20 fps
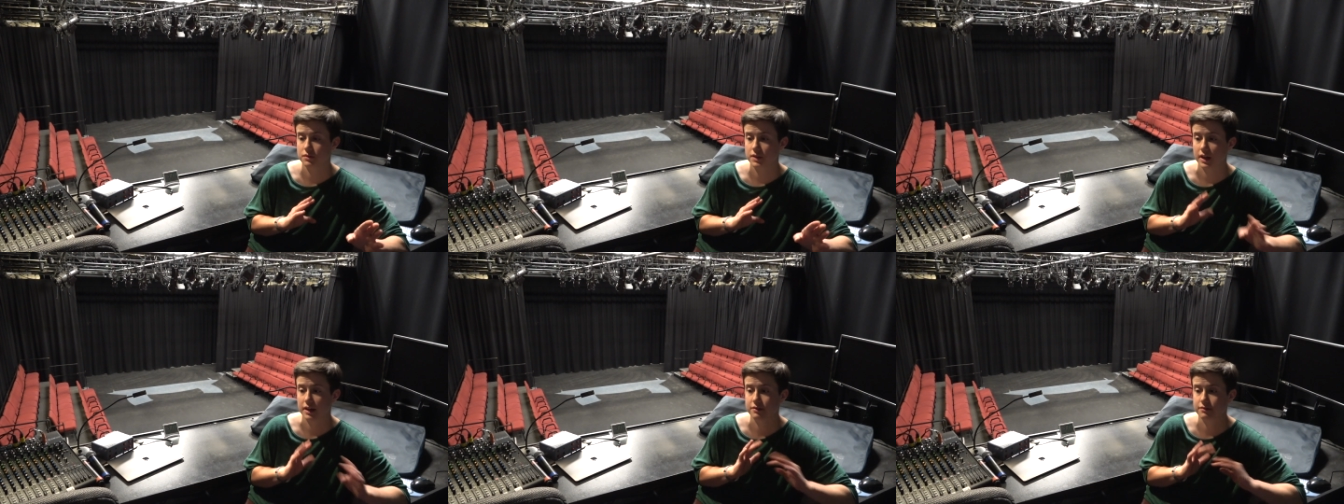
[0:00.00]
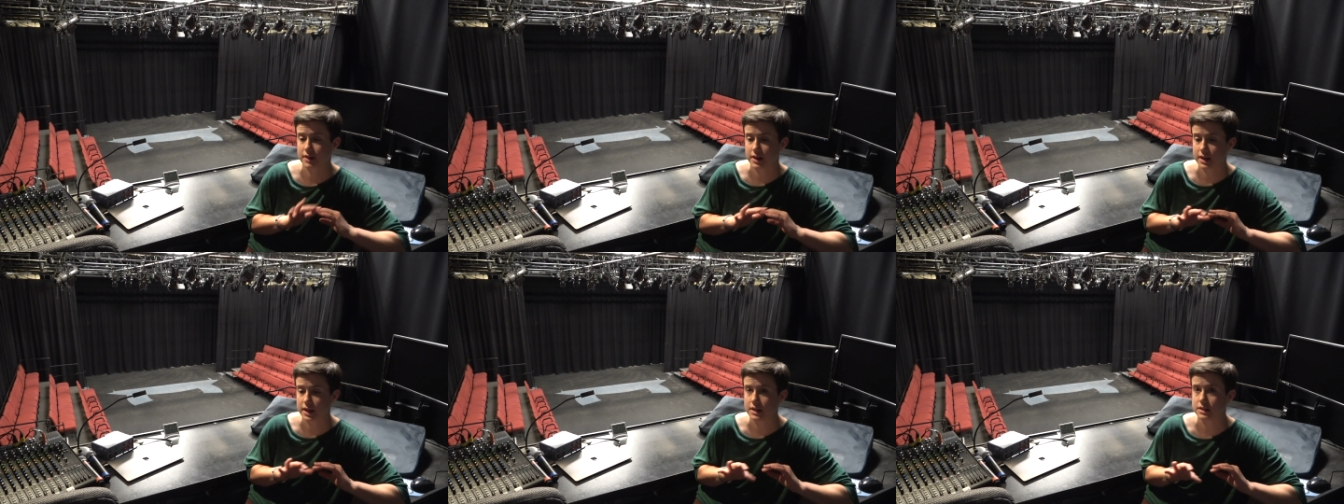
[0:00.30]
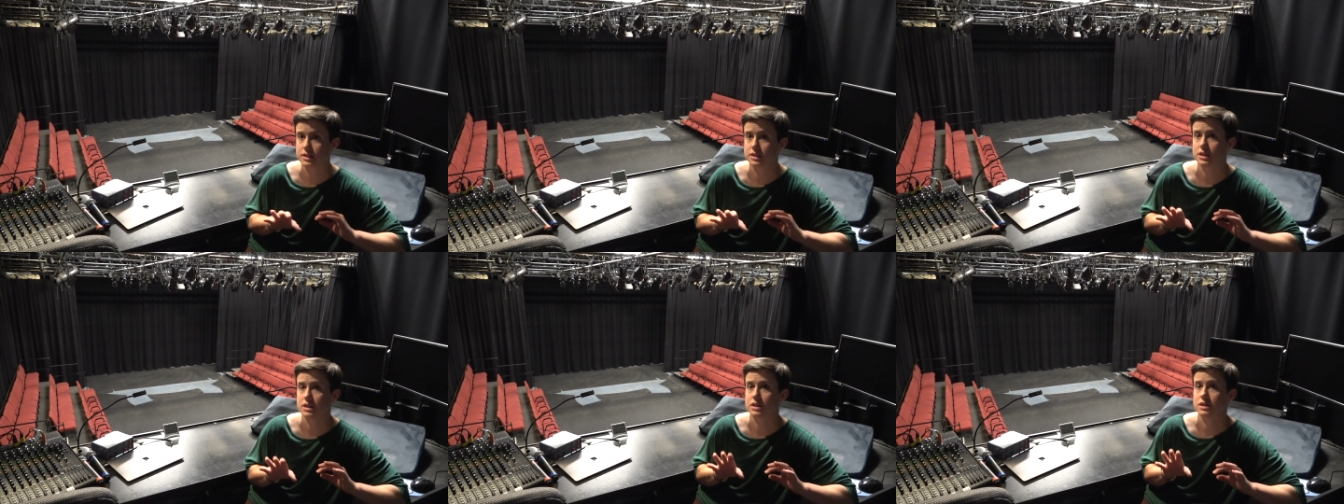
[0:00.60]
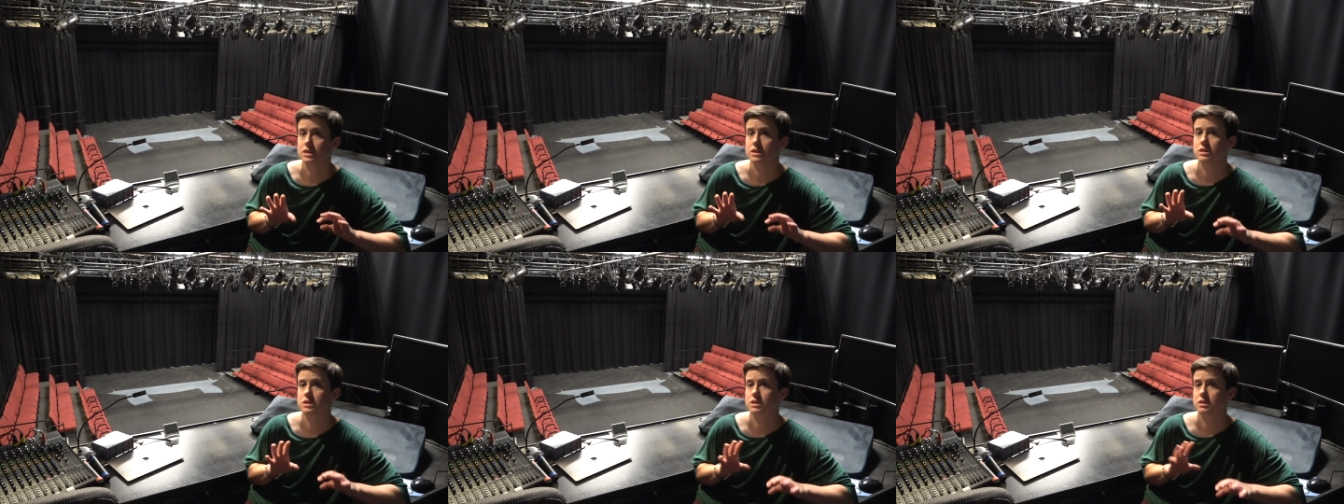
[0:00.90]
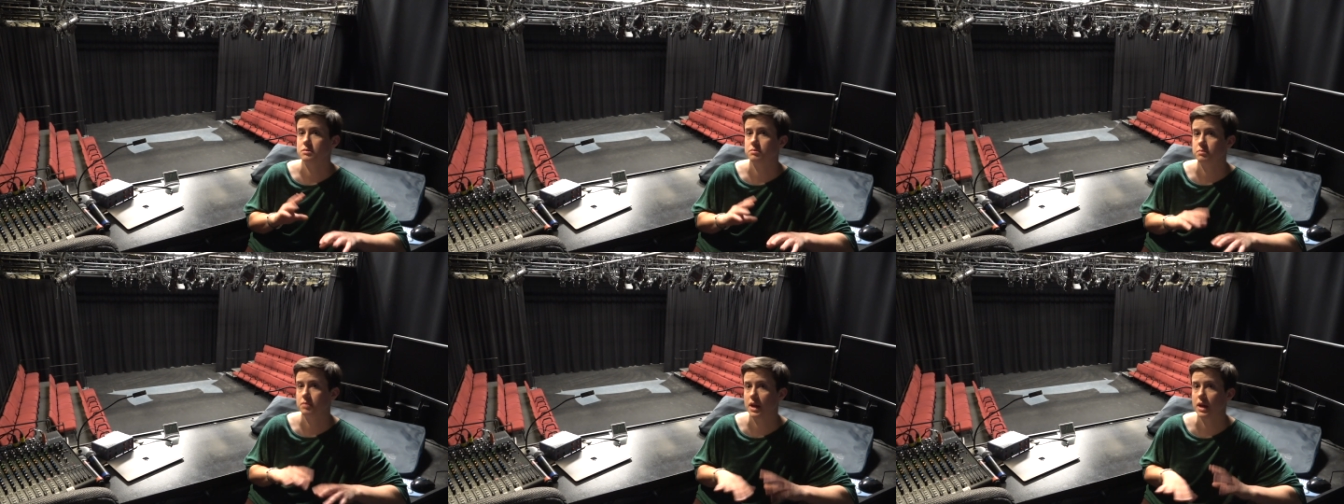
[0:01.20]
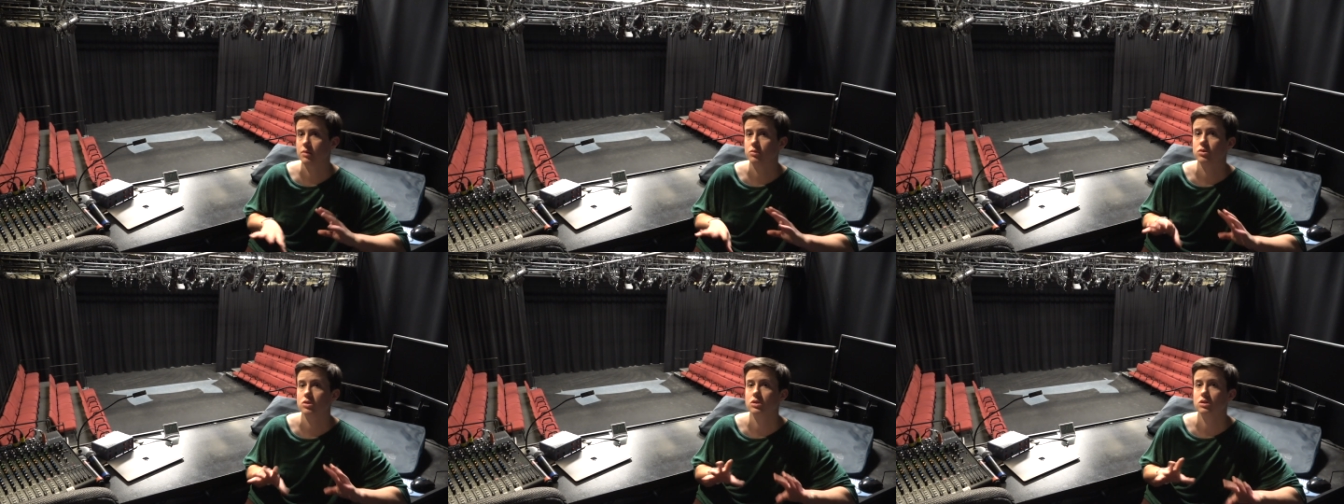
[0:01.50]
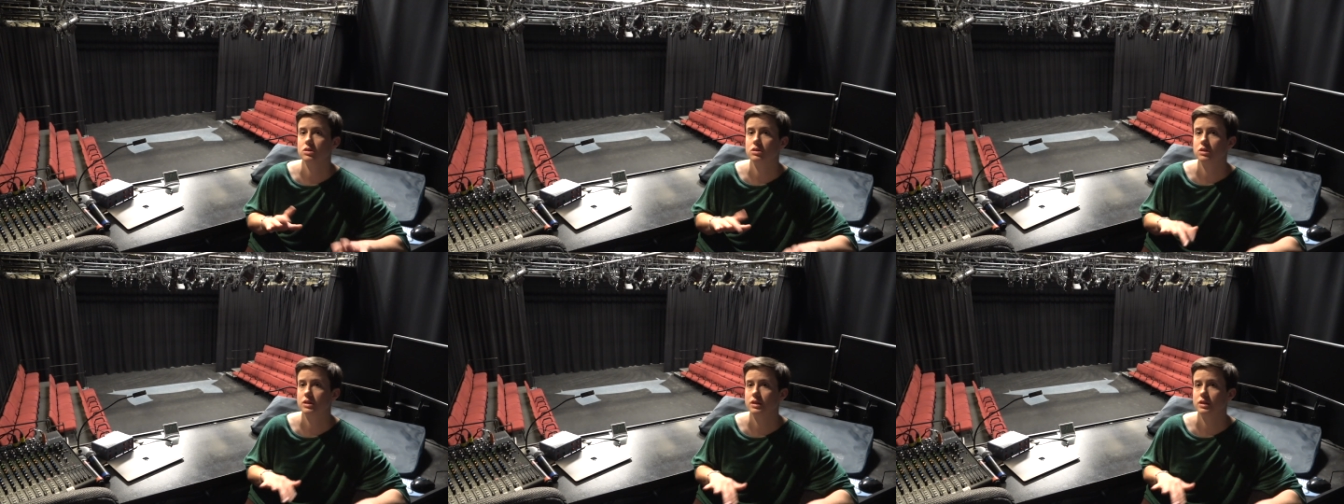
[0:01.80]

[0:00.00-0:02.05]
like finances and payroll.